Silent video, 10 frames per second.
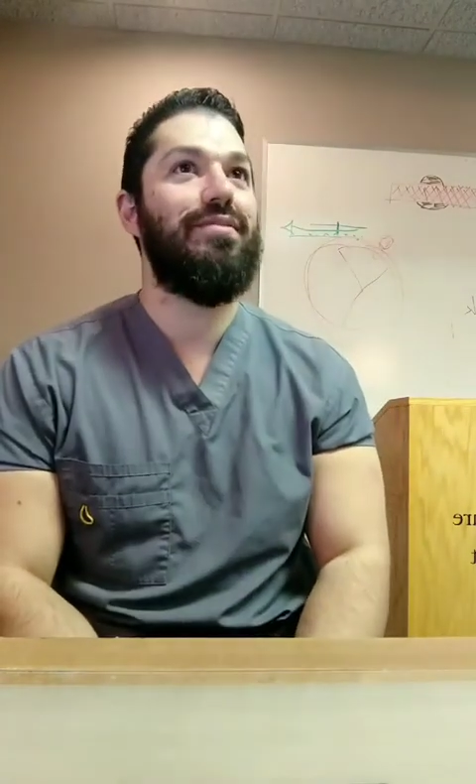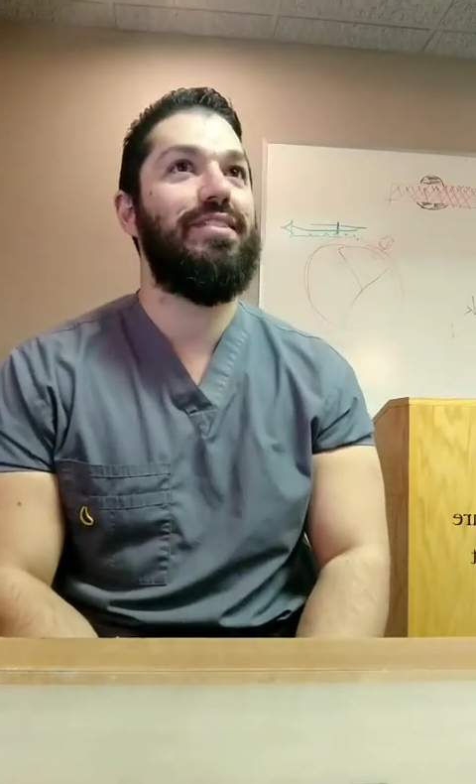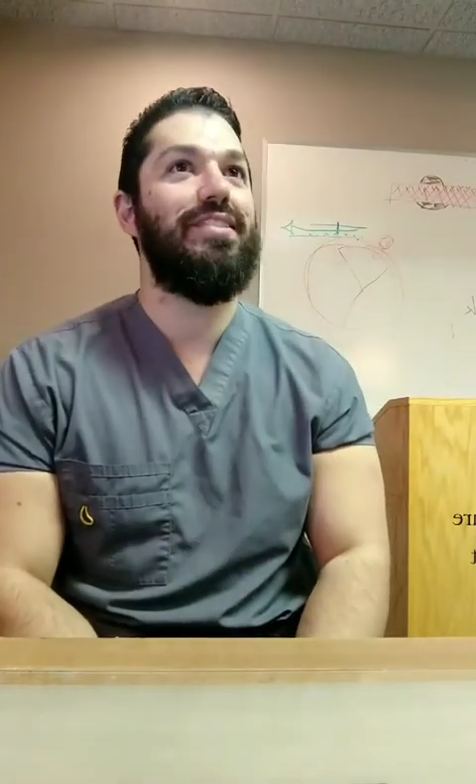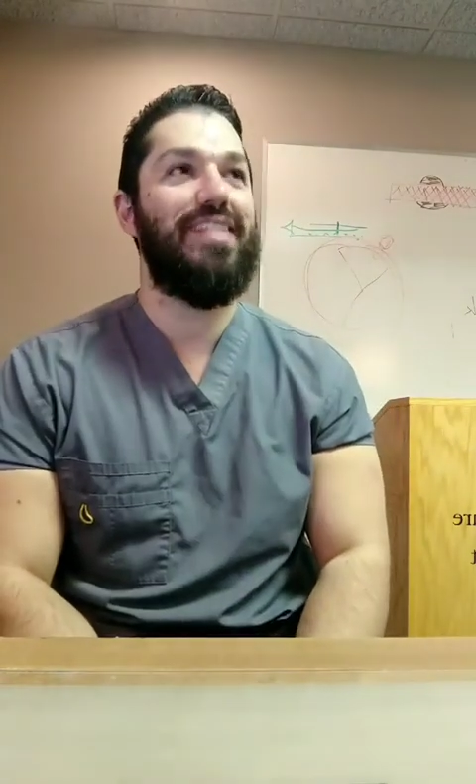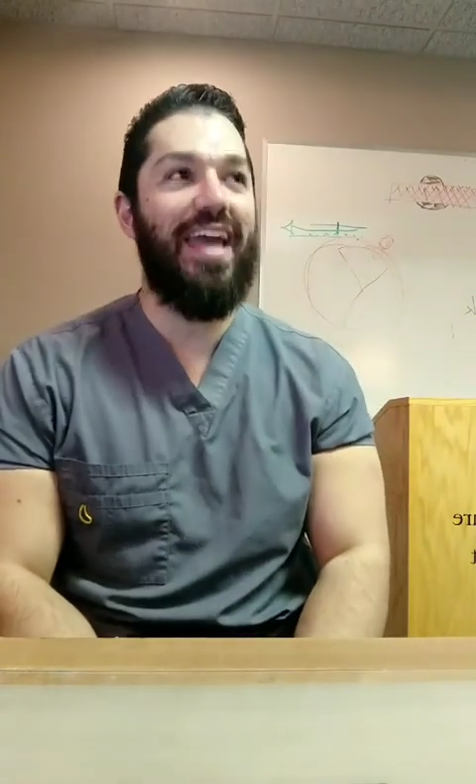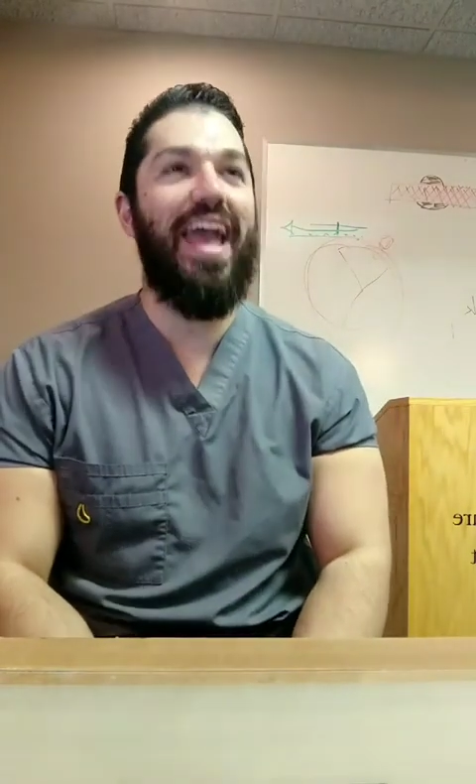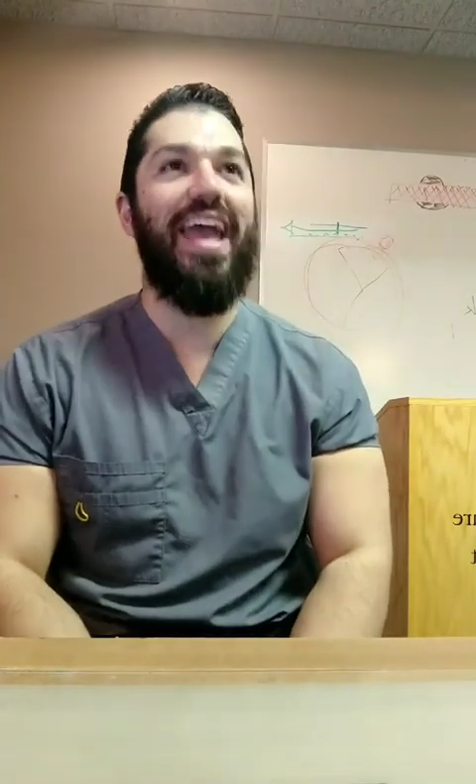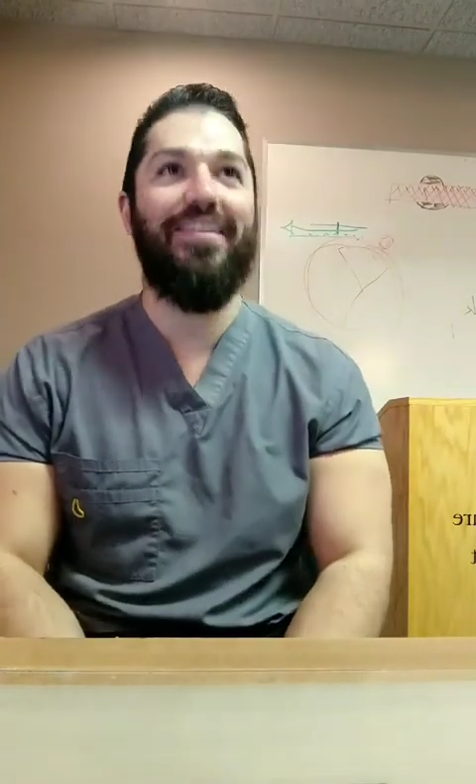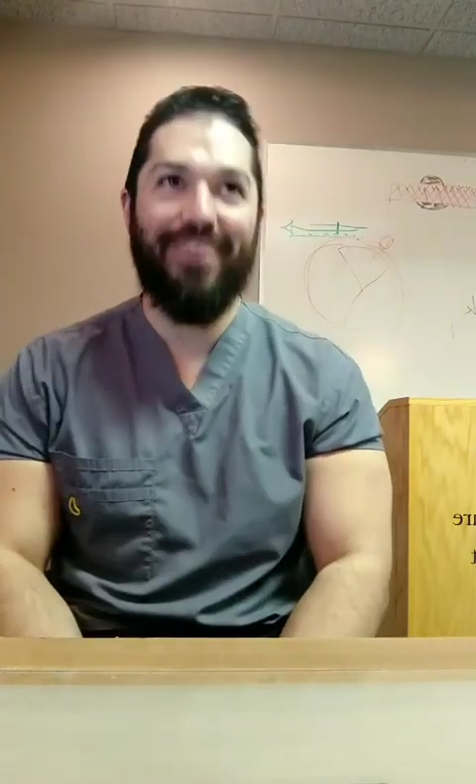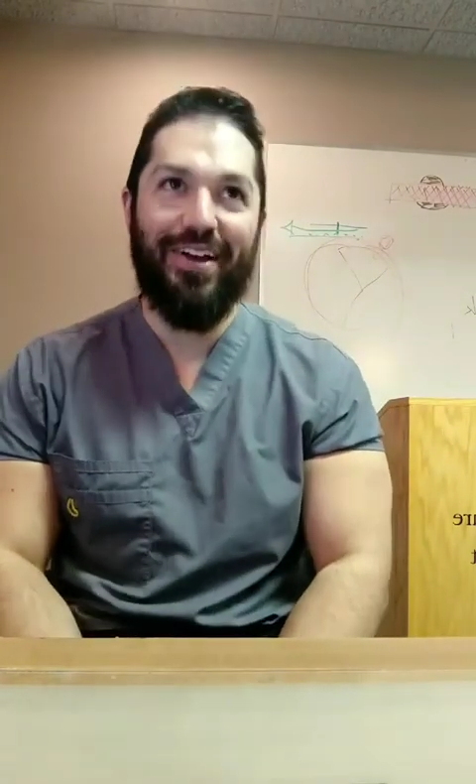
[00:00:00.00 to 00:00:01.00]

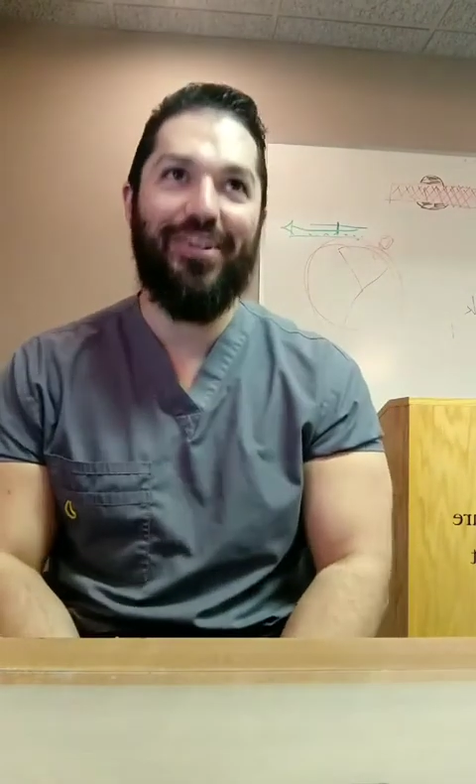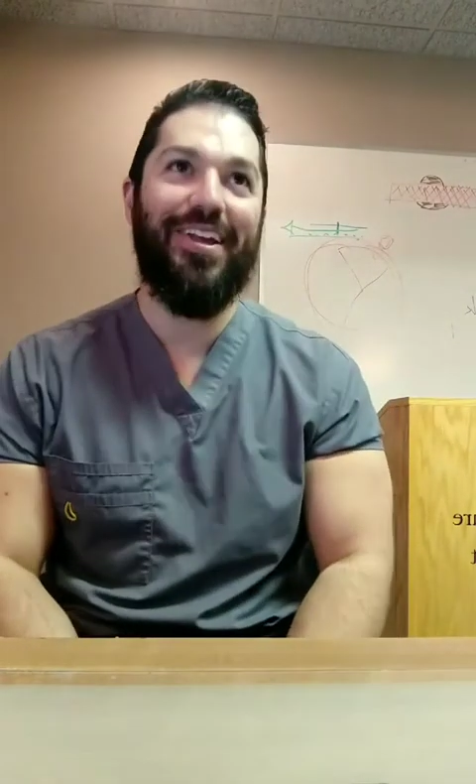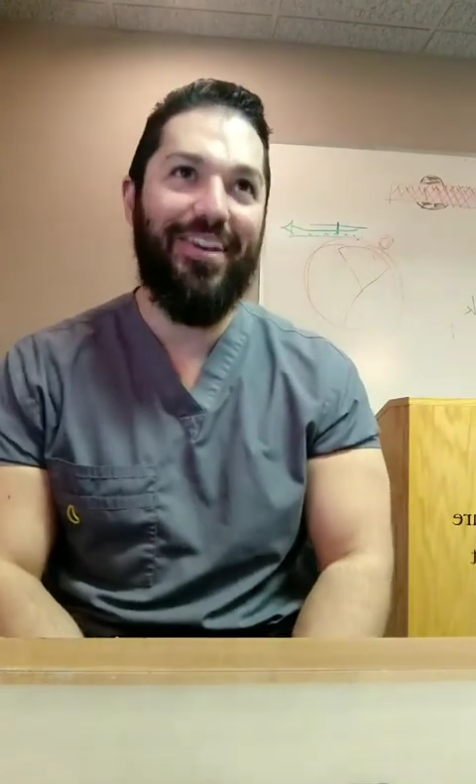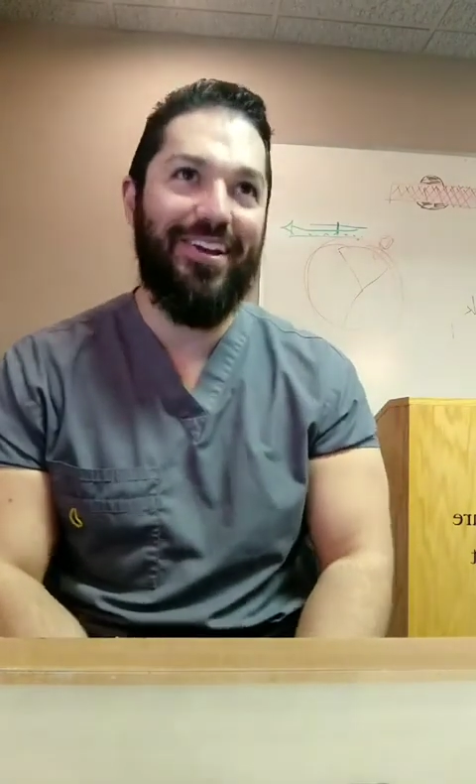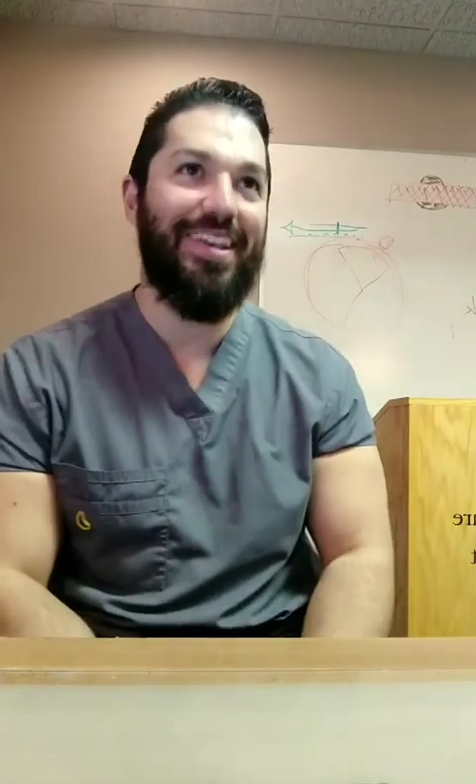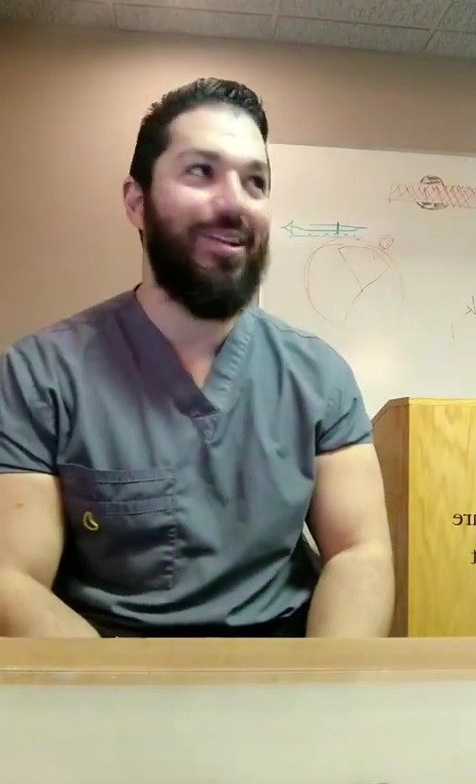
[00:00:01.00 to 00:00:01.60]
C8, very good.